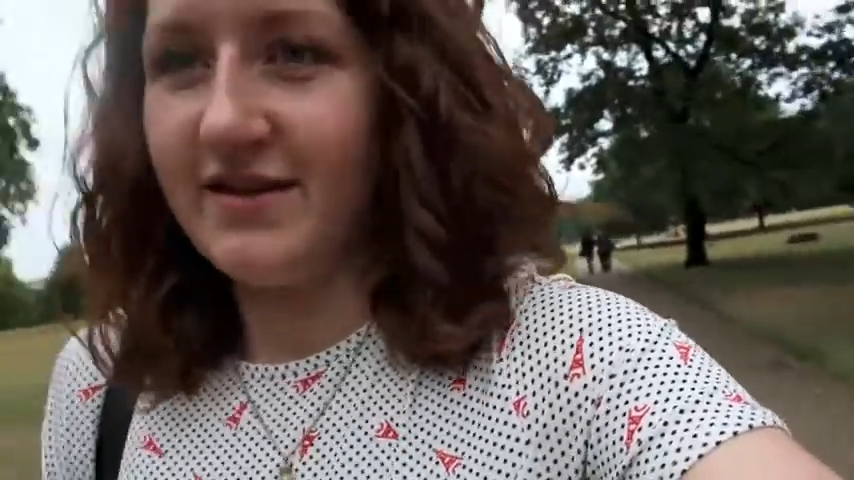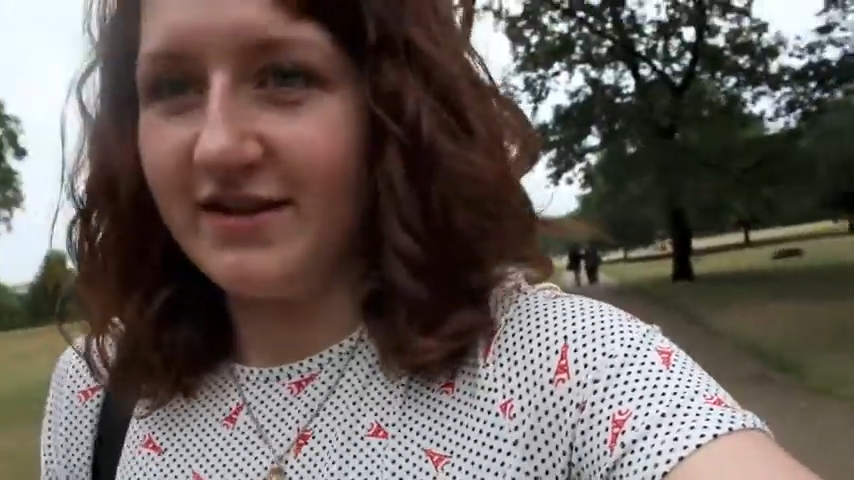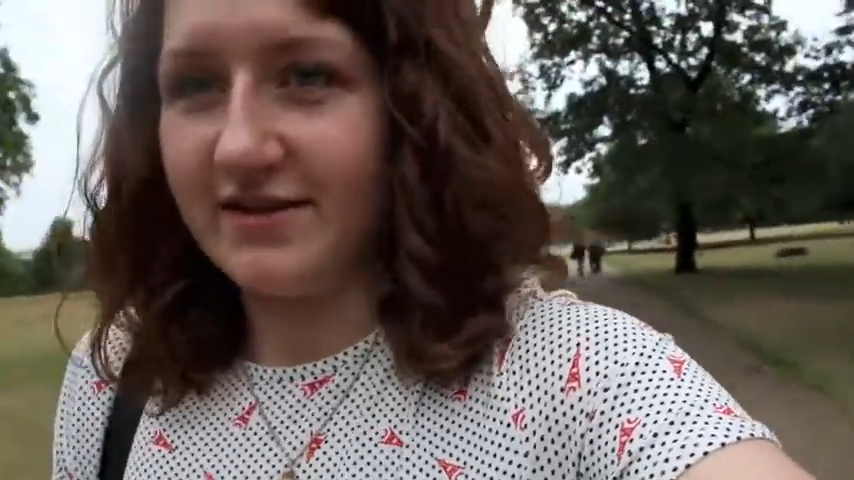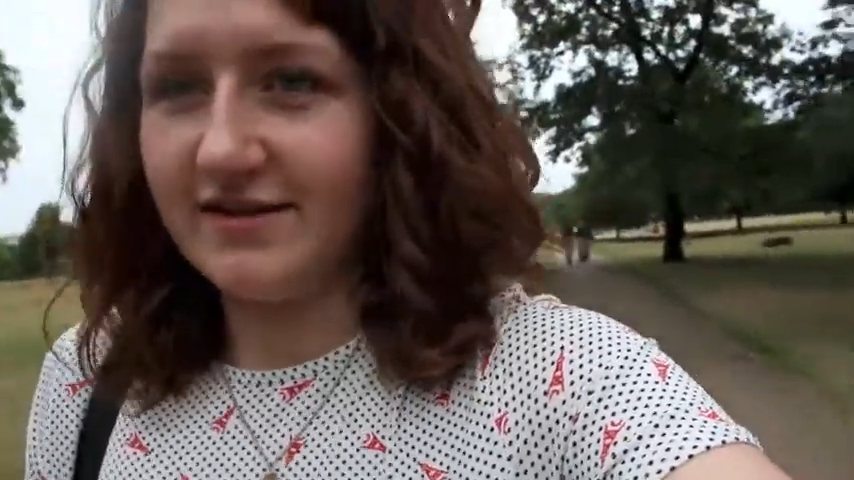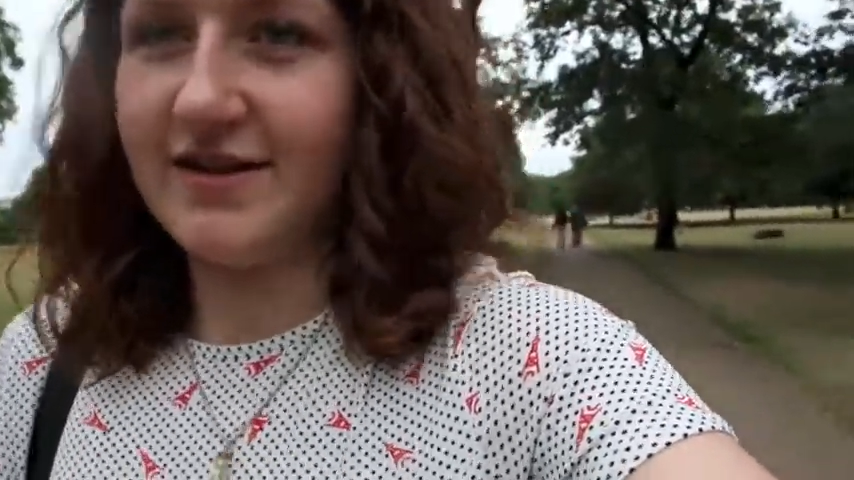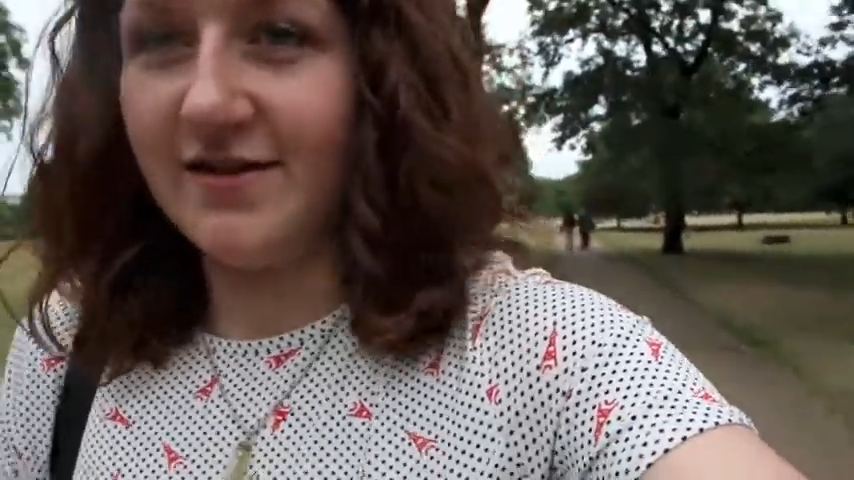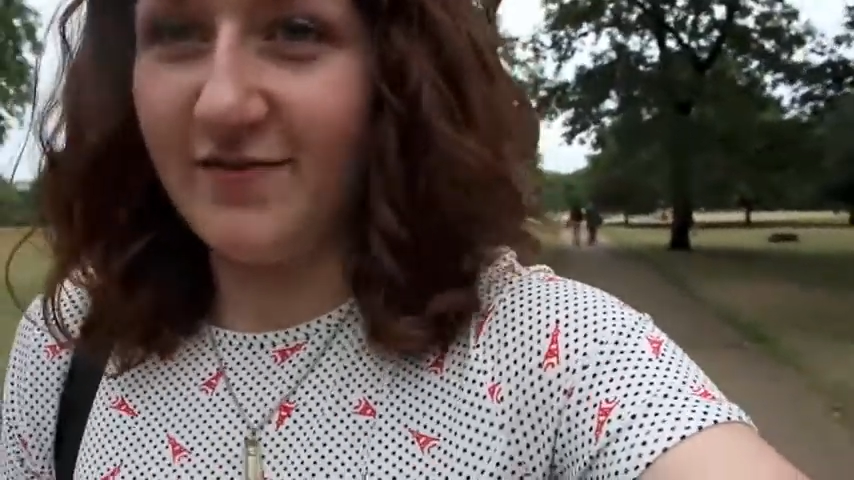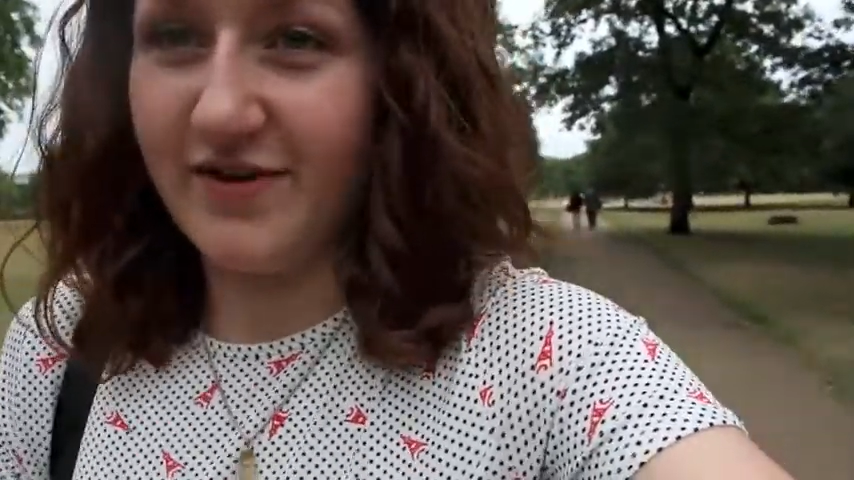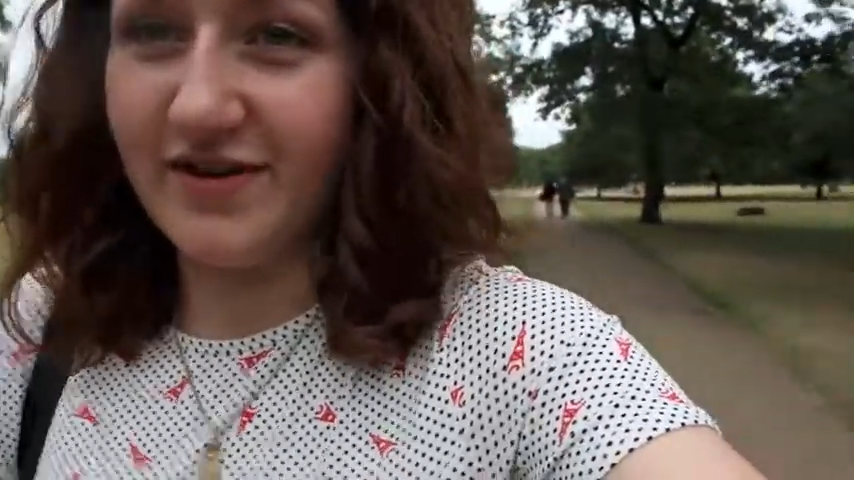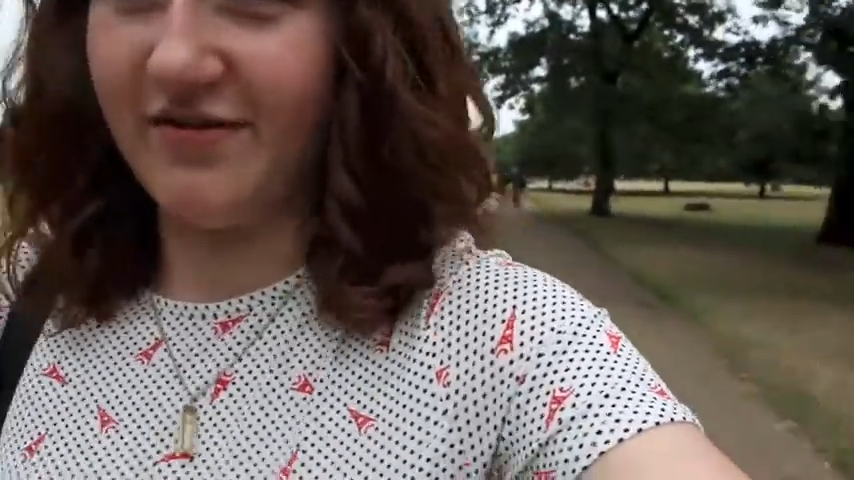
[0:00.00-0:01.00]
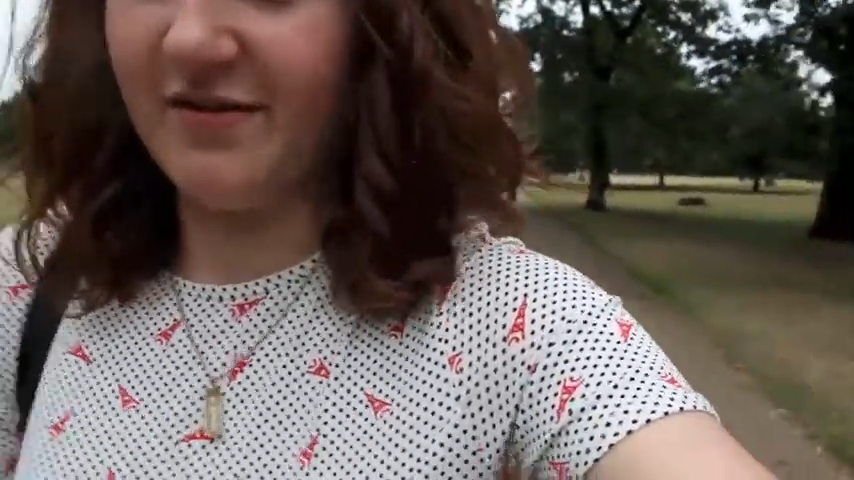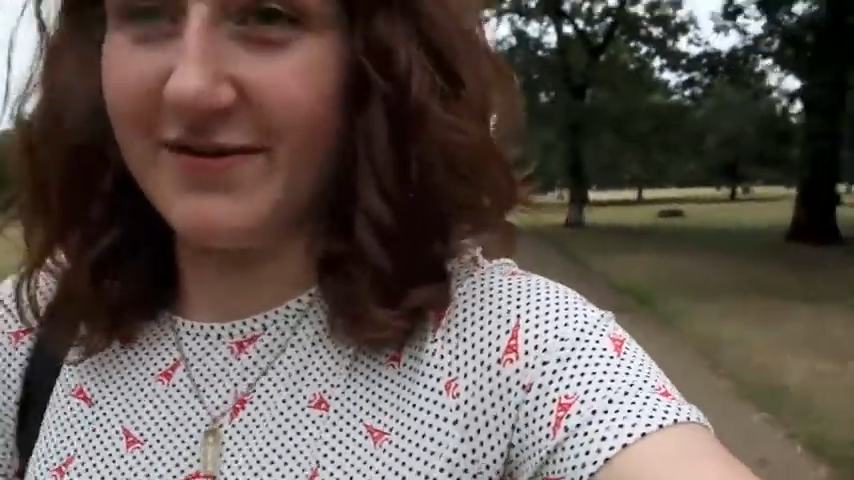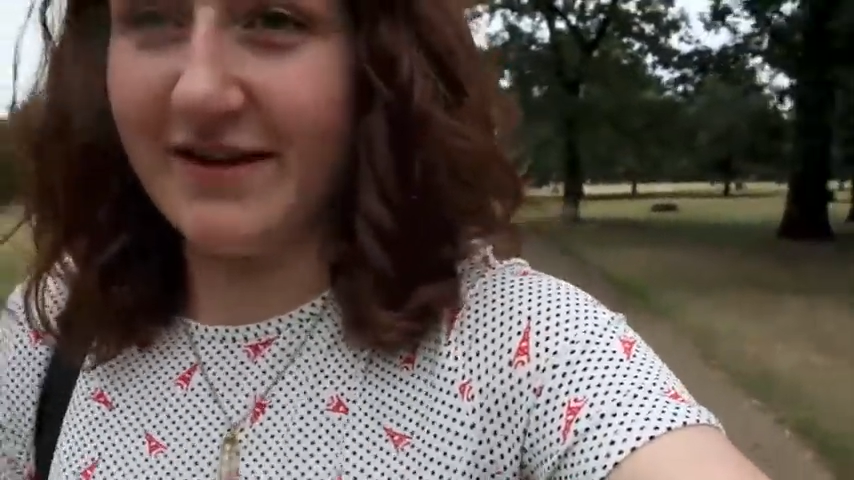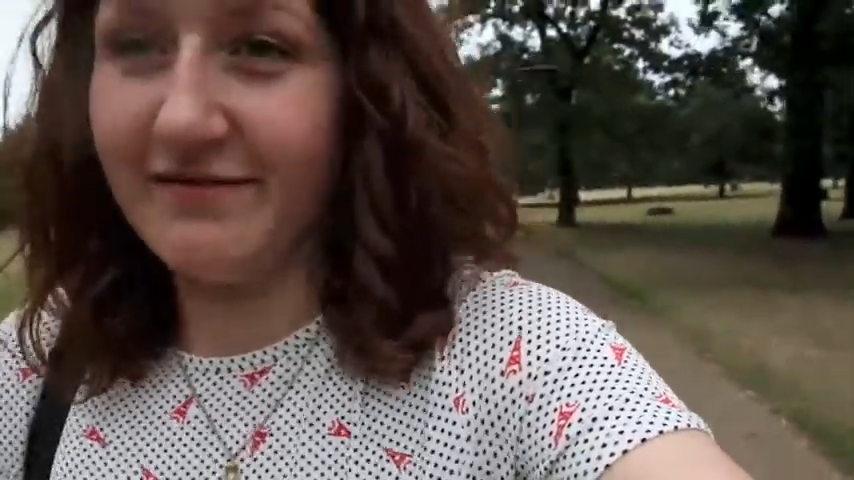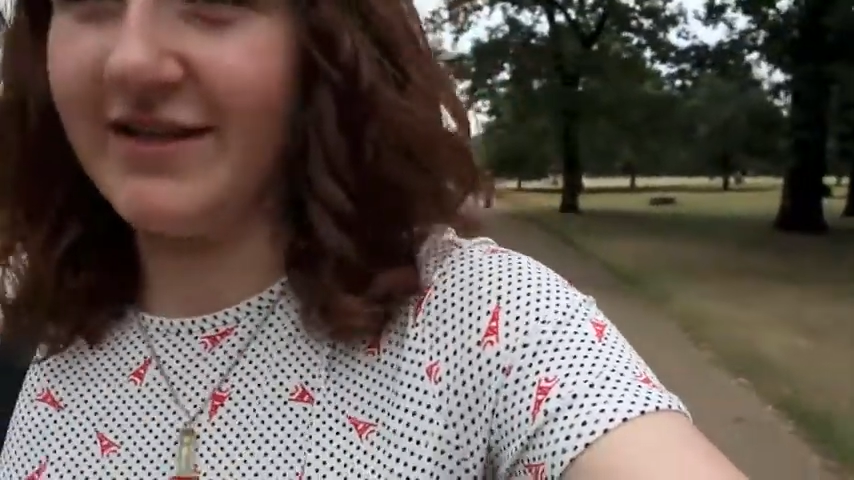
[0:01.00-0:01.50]
Yes, my other
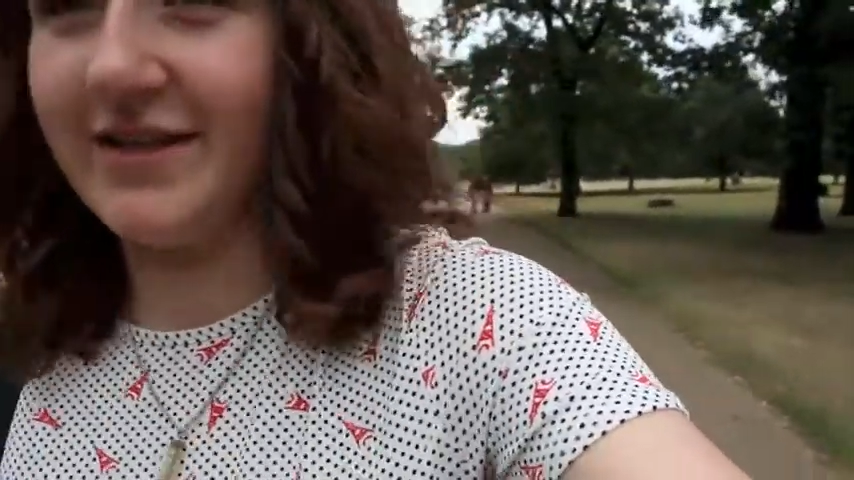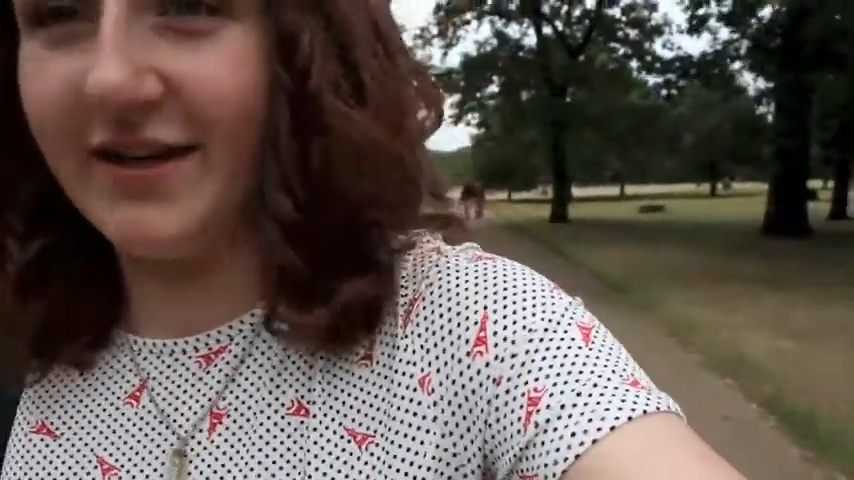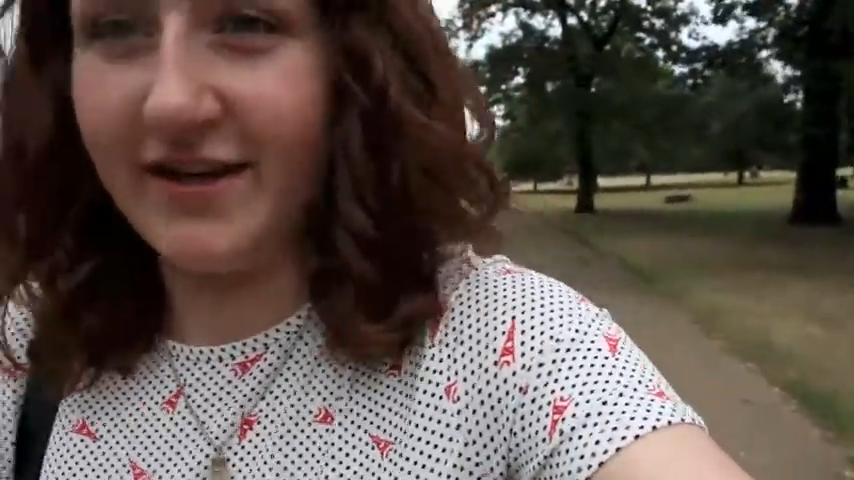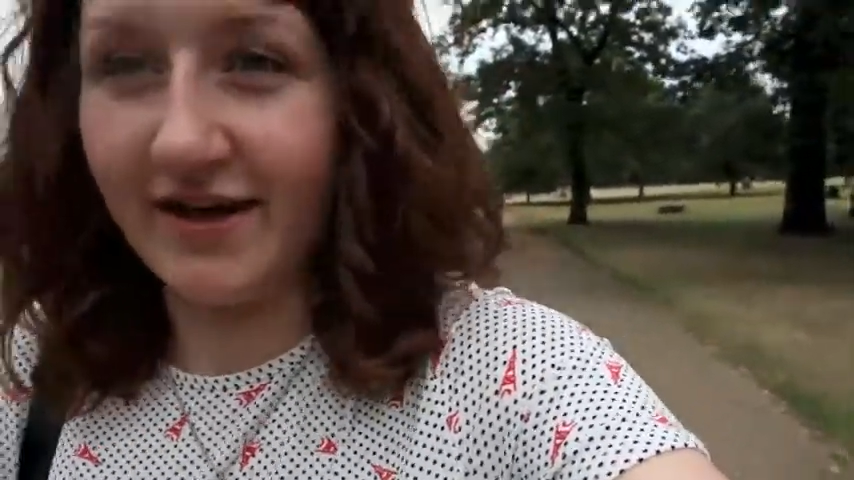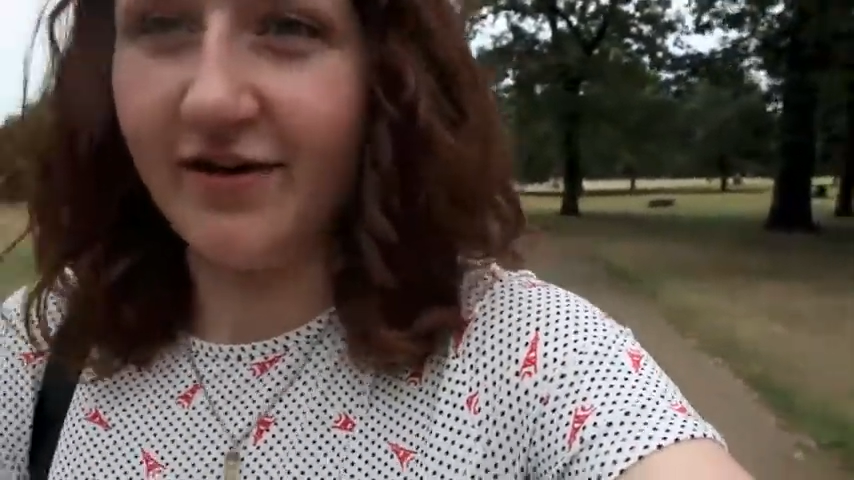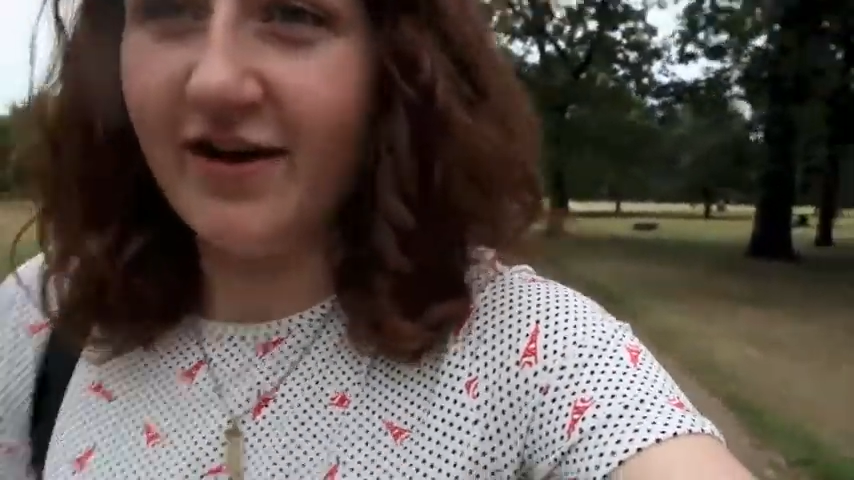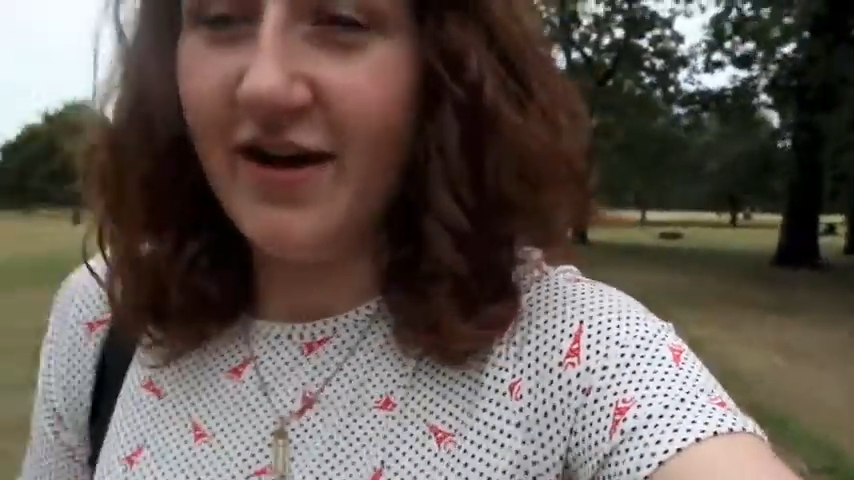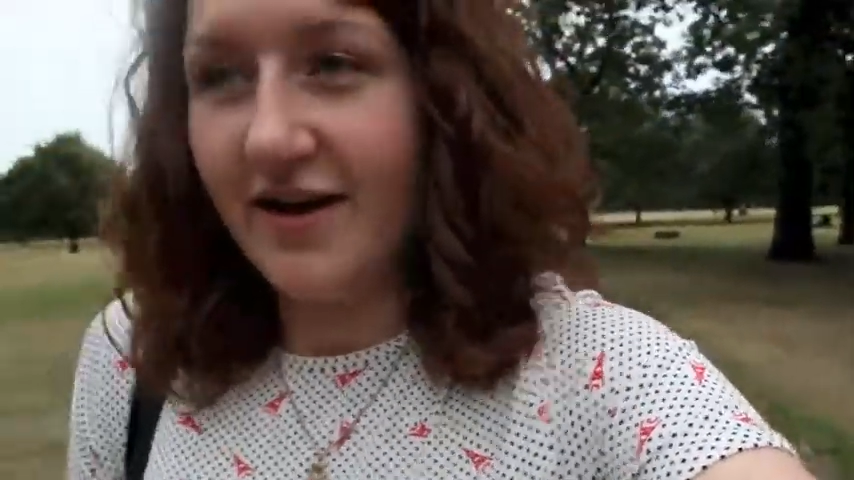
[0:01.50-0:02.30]
arm's getting really tired now.